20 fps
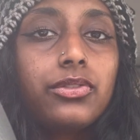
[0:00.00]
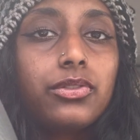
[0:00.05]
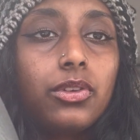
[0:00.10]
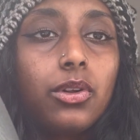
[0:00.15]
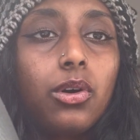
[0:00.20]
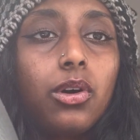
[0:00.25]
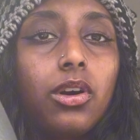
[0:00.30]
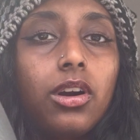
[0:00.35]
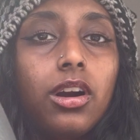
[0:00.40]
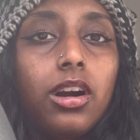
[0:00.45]

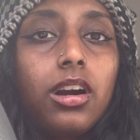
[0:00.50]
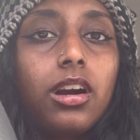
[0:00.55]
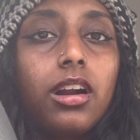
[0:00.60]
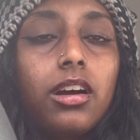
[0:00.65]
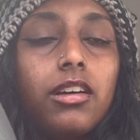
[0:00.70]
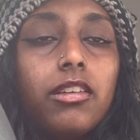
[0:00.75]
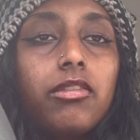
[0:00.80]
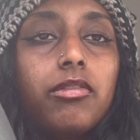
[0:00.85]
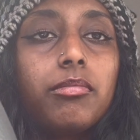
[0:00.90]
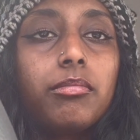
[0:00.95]
floor
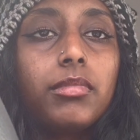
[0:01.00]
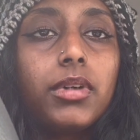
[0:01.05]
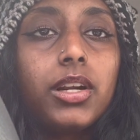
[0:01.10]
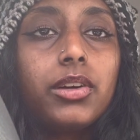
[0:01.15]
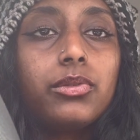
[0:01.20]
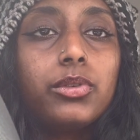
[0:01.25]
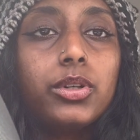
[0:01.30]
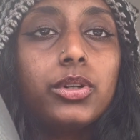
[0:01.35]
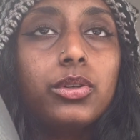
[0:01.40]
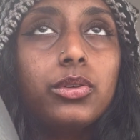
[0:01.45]
of my
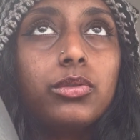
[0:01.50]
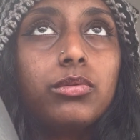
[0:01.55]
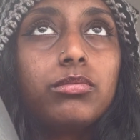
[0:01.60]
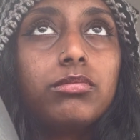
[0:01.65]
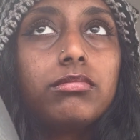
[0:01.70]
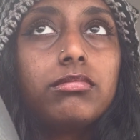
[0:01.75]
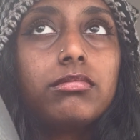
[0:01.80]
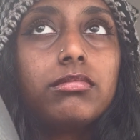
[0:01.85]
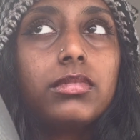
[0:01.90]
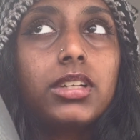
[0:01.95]
room
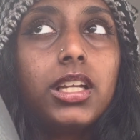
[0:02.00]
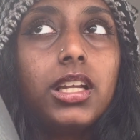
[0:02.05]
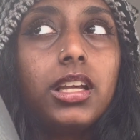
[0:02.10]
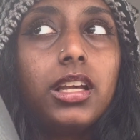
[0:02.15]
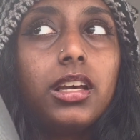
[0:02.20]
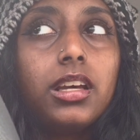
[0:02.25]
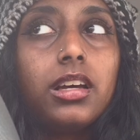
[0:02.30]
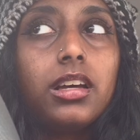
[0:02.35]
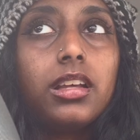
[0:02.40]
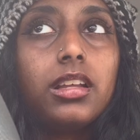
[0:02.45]

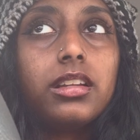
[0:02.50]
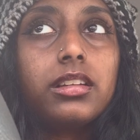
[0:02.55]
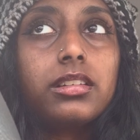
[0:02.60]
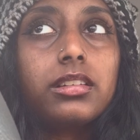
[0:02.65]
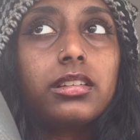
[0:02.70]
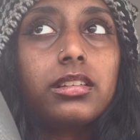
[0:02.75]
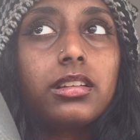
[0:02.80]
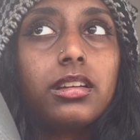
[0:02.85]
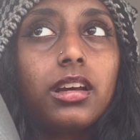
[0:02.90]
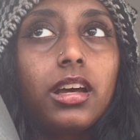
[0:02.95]

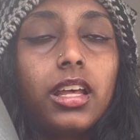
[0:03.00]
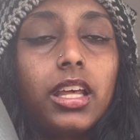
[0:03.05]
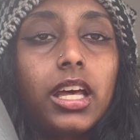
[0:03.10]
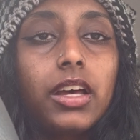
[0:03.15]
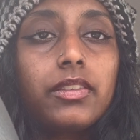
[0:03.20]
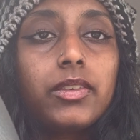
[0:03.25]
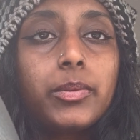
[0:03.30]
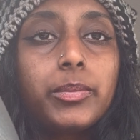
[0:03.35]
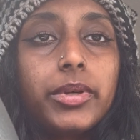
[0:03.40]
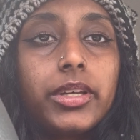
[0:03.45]
and I
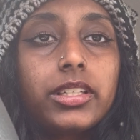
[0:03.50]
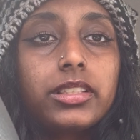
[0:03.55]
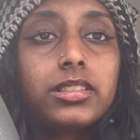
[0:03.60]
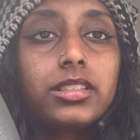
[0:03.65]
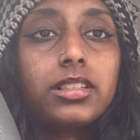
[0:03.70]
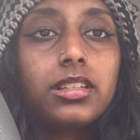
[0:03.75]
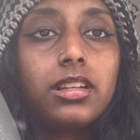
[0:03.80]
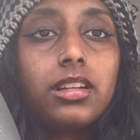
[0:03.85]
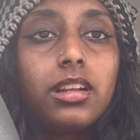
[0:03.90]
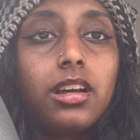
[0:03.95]
haven't picked
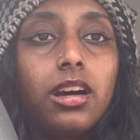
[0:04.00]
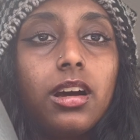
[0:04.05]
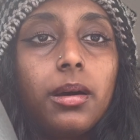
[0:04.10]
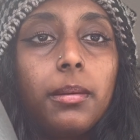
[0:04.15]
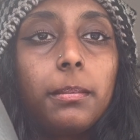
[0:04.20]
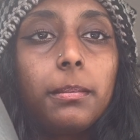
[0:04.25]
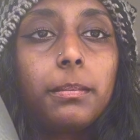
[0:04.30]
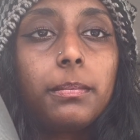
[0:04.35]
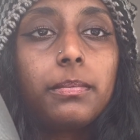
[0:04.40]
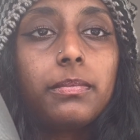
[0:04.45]
it up
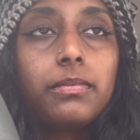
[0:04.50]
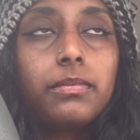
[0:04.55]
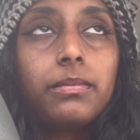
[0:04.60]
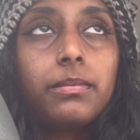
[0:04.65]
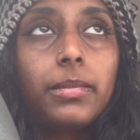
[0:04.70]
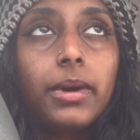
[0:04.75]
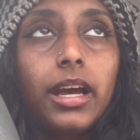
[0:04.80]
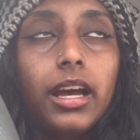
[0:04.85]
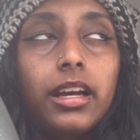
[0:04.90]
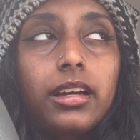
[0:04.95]

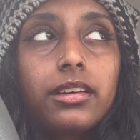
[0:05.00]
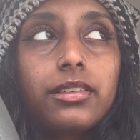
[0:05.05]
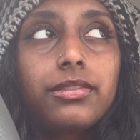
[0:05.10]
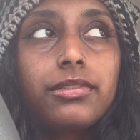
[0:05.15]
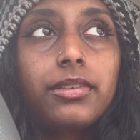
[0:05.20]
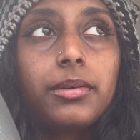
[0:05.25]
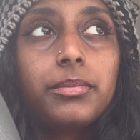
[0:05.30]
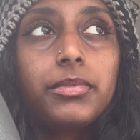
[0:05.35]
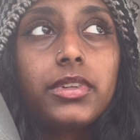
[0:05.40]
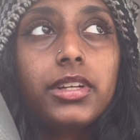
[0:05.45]
back
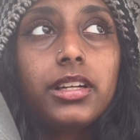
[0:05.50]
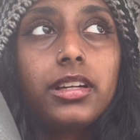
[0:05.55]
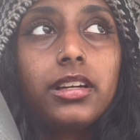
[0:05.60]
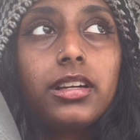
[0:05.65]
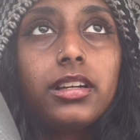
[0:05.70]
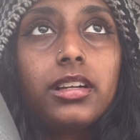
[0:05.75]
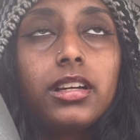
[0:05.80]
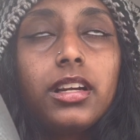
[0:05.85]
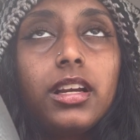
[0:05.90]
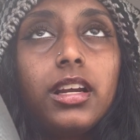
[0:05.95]
from there.
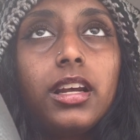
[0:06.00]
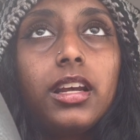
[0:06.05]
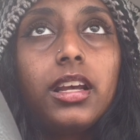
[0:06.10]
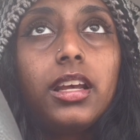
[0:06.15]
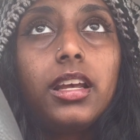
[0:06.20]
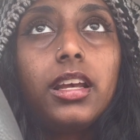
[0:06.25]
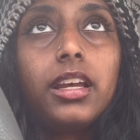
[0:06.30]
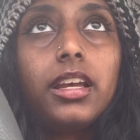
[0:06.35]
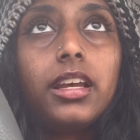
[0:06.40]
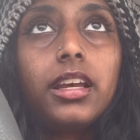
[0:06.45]

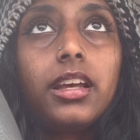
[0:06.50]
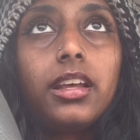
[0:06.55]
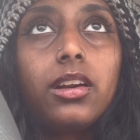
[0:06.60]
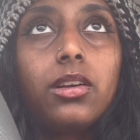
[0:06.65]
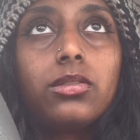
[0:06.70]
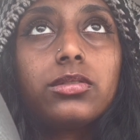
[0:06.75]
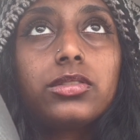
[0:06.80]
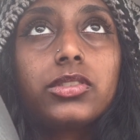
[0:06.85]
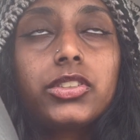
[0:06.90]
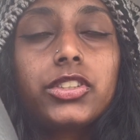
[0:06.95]
And
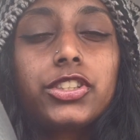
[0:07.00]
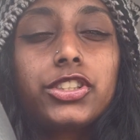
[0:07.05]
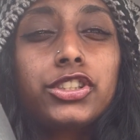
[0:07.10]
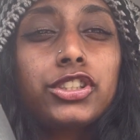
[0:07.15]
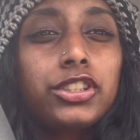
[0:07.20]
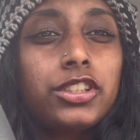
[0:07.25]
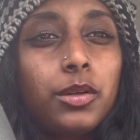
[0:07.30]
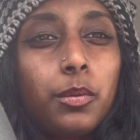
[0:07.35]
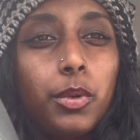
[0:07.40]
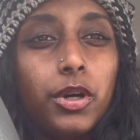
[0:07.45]
also there's
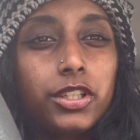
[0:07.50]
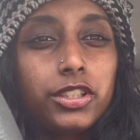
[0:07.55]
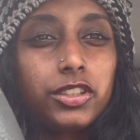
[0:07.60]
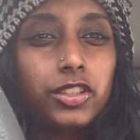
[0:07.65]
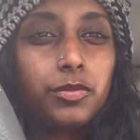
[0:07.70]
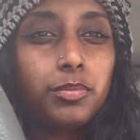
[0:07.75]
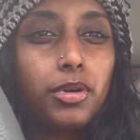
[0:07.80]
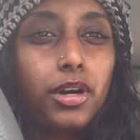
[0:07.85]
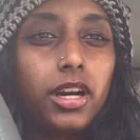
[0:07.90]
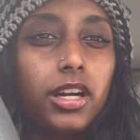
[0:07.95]
just a bunch
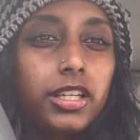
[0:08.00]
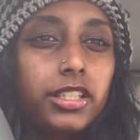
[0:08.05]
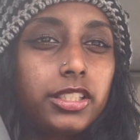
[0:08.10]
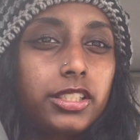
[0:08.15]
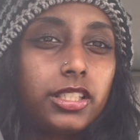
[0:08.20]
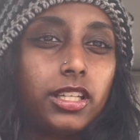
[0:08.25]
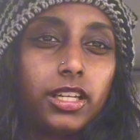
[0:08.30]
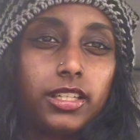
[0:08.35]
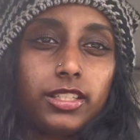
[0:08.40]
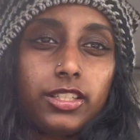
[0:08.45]
of parts
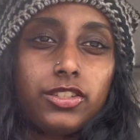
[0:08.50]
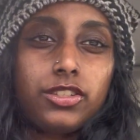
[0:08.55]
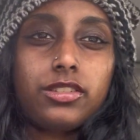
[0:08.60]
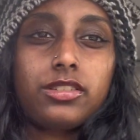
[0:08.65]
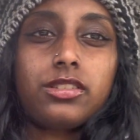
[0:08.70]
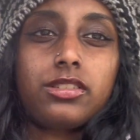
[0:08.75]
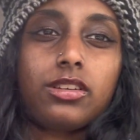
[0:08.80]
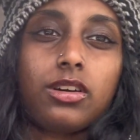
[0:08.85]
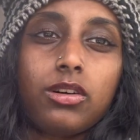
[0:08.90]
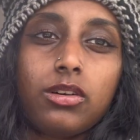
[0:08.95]
I need to
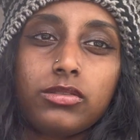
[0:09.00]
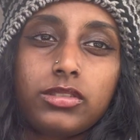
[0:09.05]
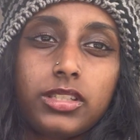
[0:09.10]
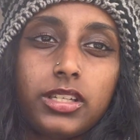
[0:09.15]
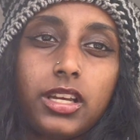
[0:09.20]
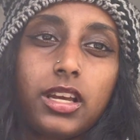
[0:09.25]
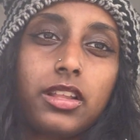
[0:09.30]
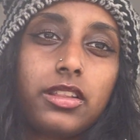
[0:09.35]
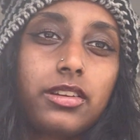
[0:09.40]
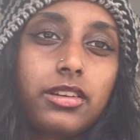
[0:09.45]
sew
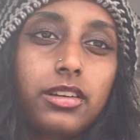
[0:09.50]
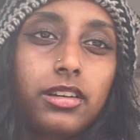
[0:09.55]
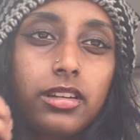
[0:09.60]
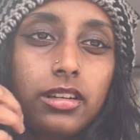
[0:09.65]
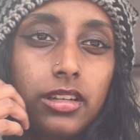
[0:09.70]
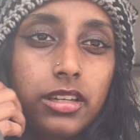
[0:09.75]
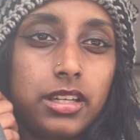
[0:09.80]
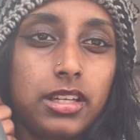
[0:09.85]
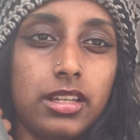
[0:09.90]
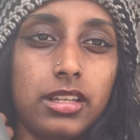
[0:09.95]
together
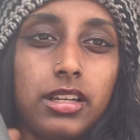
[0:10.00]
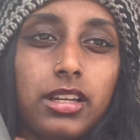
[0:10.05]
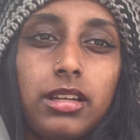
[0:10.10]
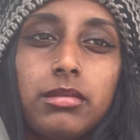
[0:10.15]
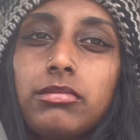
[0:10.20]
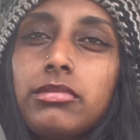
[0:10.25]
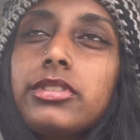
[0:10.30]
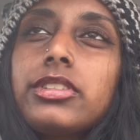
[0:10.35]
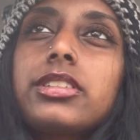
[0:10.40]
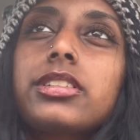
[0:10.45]
and
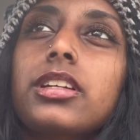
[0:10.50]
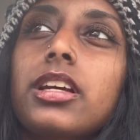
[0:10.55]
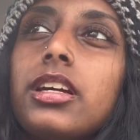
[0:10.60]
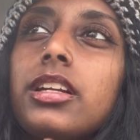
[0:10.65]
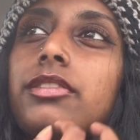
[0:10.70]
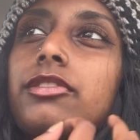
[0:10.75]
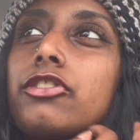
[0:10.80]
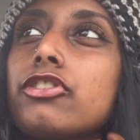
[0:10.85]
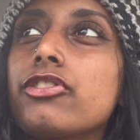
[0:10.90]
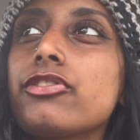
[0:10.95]
I'm just kind
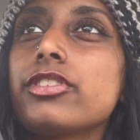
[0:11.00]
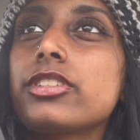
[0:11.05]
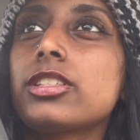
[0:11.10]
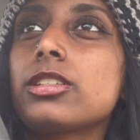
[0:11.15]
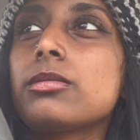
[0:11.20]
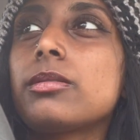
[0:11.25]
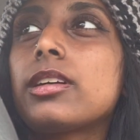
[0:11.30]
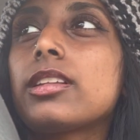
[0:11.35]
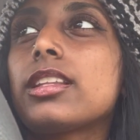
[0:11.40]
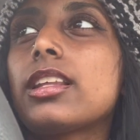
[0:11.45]
of nervous
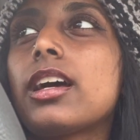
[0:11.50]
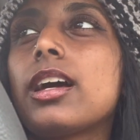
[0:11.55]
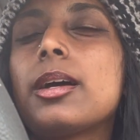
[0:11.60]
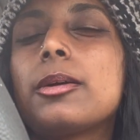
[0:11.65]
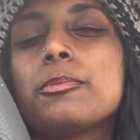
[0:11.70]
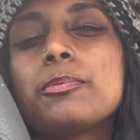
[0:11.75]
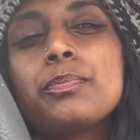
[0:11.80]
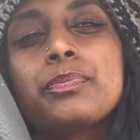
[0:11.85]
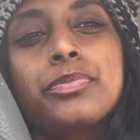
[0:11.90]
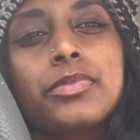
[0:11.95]
about that.
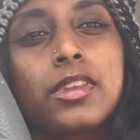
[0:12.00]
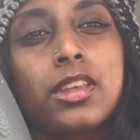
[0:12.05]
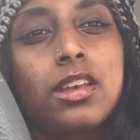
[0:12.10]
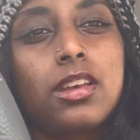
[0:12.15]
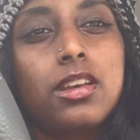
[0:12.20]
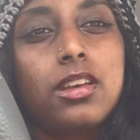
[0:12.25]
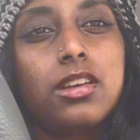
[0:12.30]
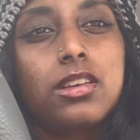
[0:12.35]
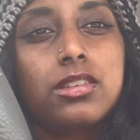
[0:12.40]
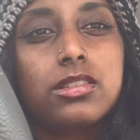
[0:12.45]

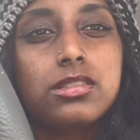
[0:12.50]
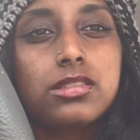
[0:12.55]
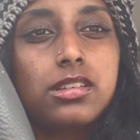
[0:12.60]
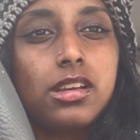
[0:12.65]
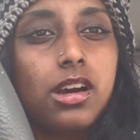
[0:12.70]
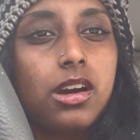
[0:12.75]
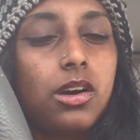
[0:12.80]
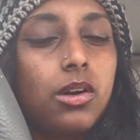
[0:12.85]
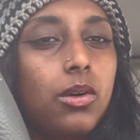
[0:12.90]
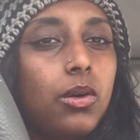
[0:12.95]

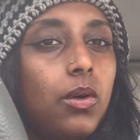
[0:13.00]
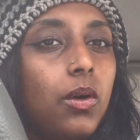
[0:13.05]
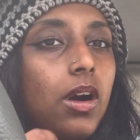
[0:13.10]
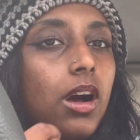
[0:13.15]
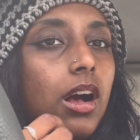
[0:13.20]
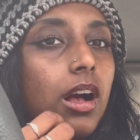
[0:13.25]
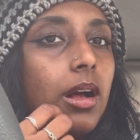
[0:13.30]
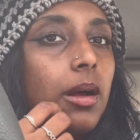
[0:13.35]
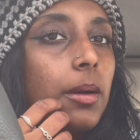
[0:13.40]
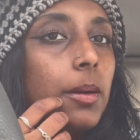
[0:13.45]
So
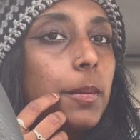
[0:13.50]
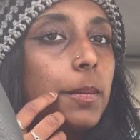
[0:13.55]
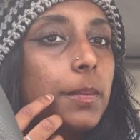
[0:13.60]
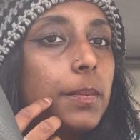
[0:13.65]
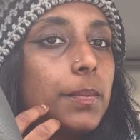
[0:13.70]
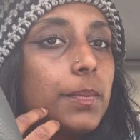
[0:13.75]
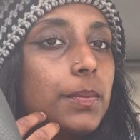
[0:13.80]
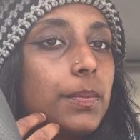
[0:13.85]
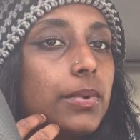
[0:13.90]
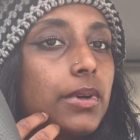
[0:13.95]
I'll
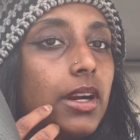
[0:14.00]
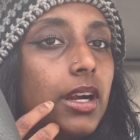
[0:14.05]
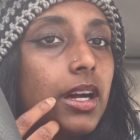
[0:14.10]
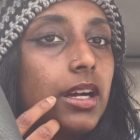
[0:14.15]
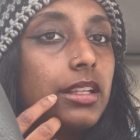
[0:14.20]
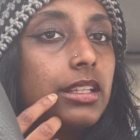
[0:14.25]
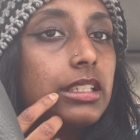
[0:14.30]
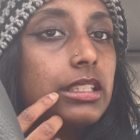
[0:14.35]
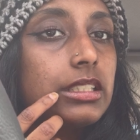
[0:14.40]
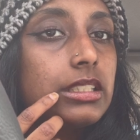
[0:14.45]

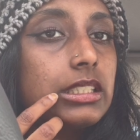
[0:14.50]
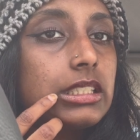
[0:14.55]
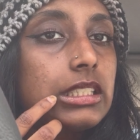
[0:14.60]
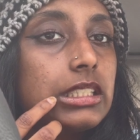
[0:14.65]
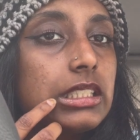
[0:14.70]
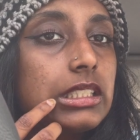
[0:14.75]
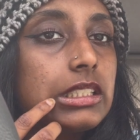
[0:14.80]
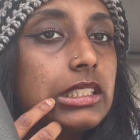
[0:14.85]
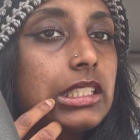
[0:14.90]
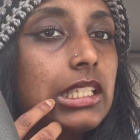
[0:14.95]
probably
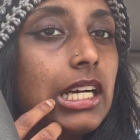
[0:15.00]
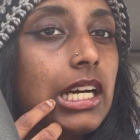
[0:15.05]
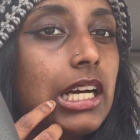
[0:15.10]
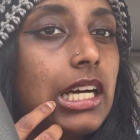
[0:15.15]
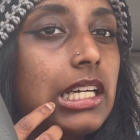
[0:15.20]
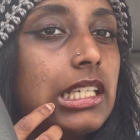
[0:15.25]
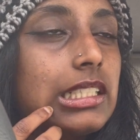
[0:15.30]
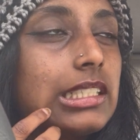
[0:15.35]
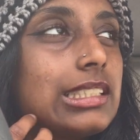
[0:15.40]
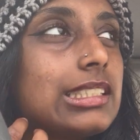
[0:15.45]
see you
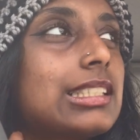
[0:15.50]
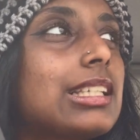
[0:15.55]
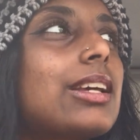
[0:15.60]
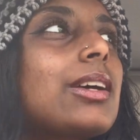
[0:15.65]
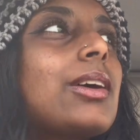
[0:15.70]
guys